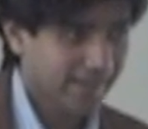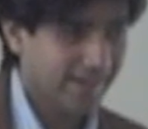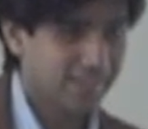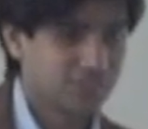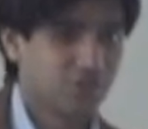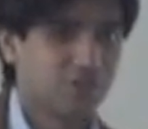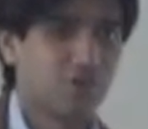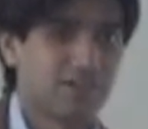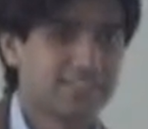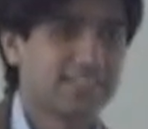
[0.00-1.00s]
It is not
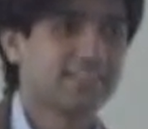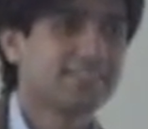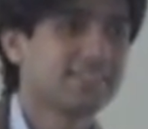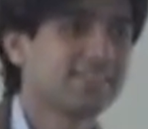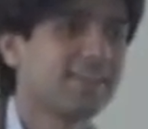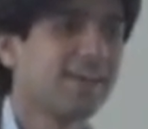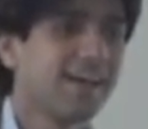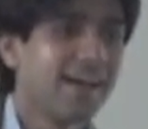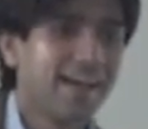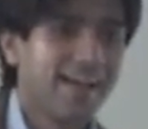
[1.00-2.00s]
rocket science.
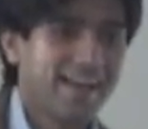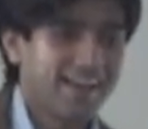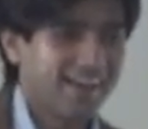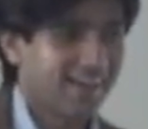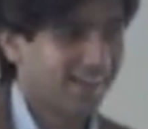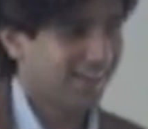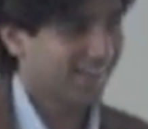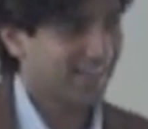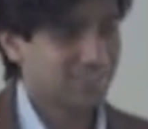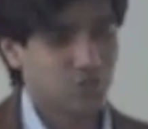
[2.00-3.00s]

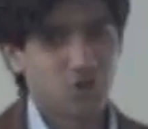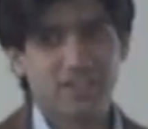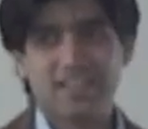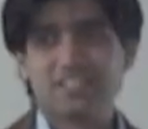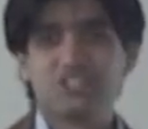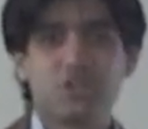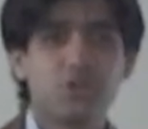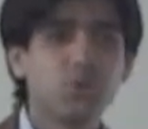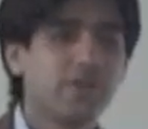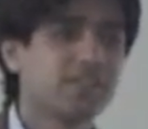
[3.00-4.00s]
As long as
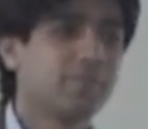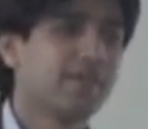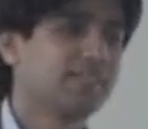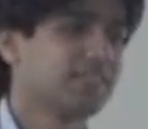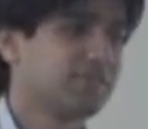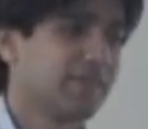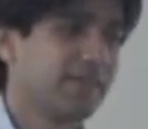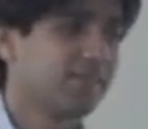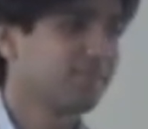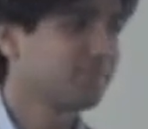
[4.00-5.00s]
you're doing the basics right,